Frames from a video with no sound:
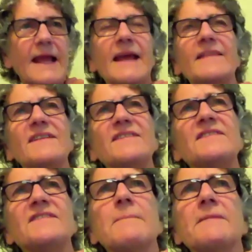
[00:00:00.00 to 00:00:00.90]
And this
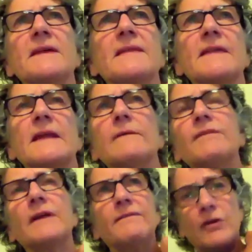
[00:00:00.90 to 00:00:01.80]
is something that
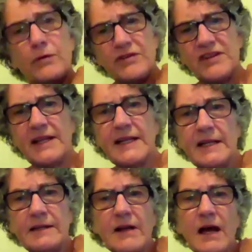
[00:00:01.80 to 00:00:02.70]
if you were sitting
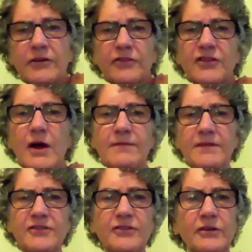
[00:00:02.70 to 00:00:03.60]
in a doctor's
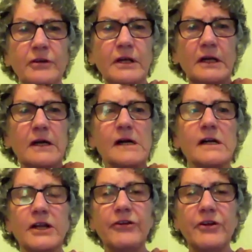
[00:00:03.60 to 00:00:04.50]
office,
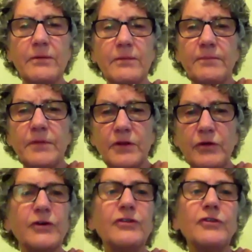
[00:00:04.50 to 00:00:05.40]
you
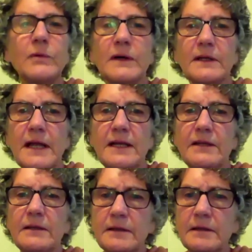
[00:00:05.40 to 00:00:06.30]
could do it
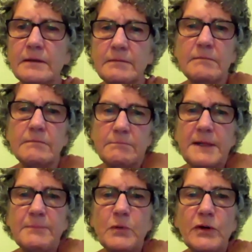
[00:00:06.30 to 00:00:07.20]
and
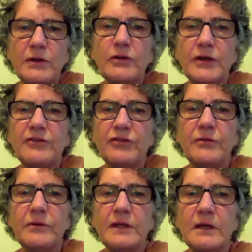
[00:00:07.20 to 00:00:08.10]
people wouldn't look at
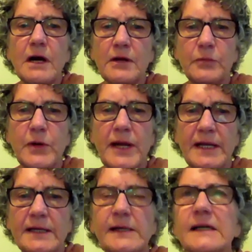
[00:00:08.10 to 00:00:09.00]
you in an odd way.
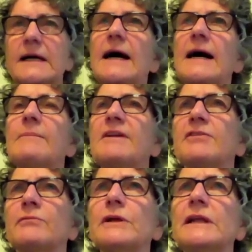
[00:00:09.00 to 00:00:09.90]

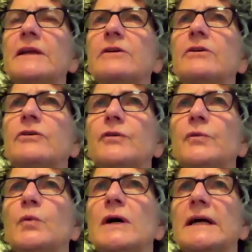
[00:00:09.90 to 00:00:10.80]
It's a really
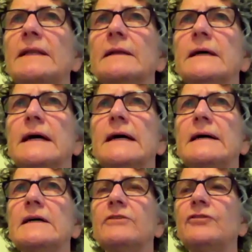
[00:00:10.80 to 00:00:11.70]
good one
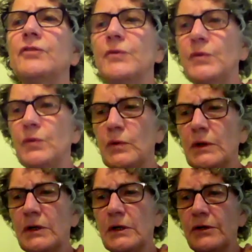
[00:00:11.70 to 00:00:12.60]
to
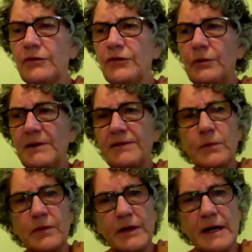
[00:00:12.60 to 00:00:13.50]
do
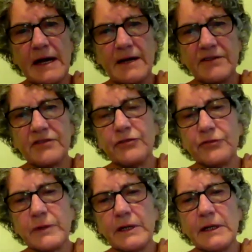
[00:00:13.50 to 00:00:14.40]
before
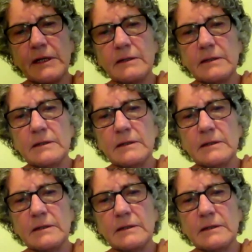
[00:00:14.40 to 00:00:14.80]
surgery